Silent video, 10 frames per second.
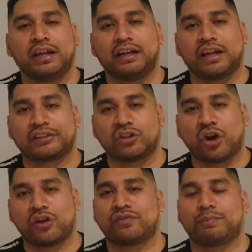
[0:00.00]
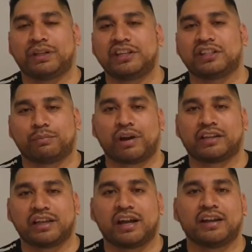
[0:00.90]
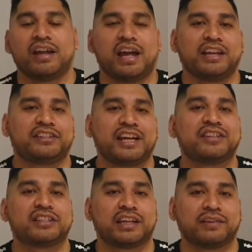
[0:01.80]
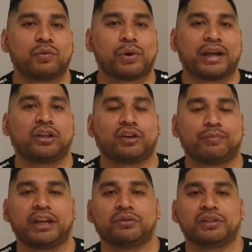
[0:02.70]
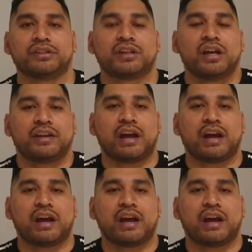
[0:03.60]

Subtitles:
He likes to over police the breakdown, and he tends to give away a lot of penalties.